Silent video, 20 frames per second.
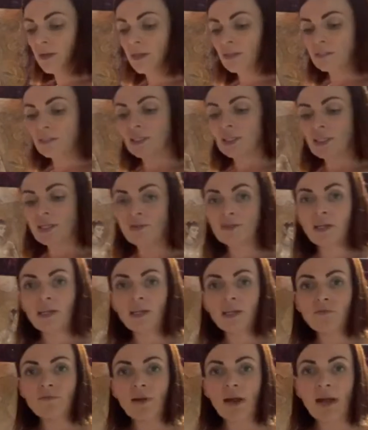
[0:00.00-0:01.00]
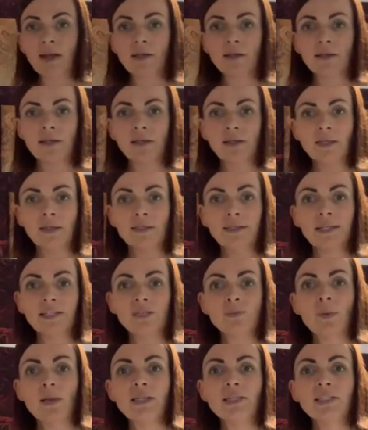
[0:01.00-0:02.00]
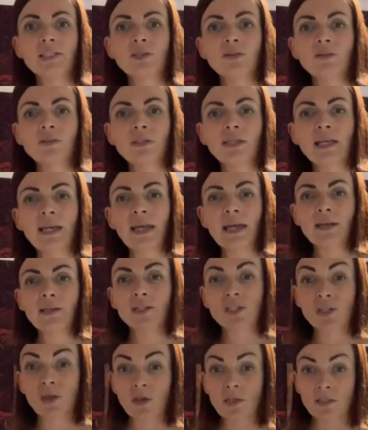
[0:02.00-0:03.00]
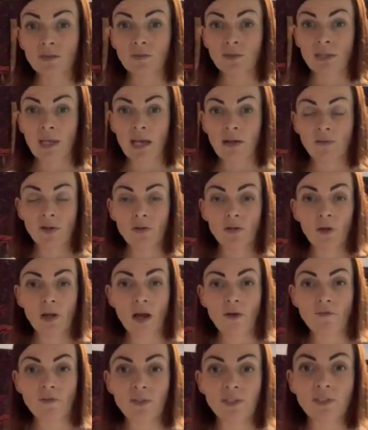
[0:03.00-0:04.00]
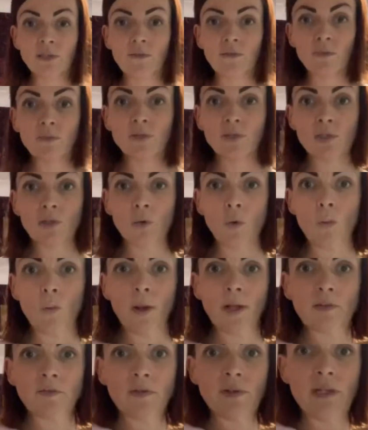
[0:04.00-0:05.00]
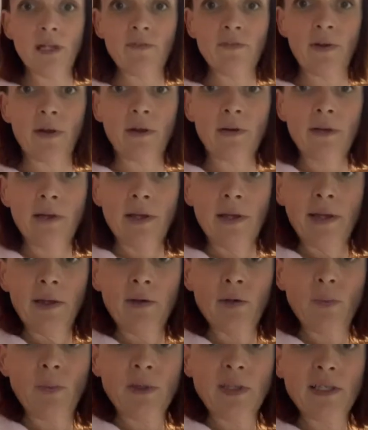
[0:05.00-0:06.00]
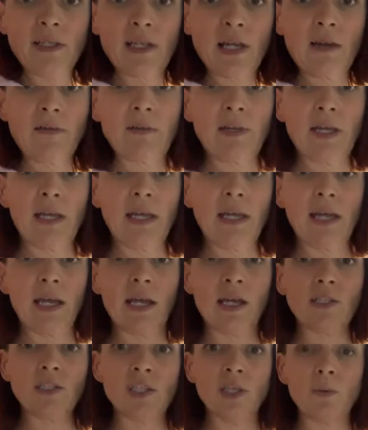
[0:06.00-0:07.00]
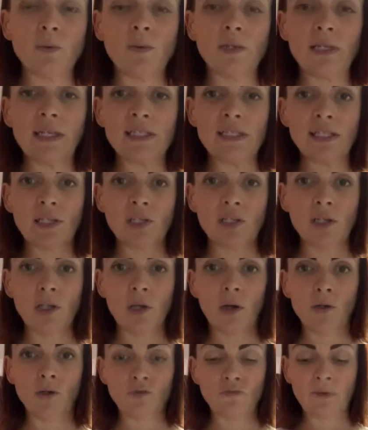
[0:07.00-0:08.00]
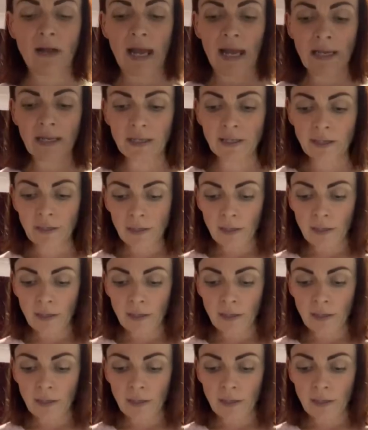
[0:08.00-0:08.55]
So then you'd get your rag. Now, depending on the size of the area you're covering, so if it was the gallbladder and liver, it would be this area here, so you wouldn't need such a large rag.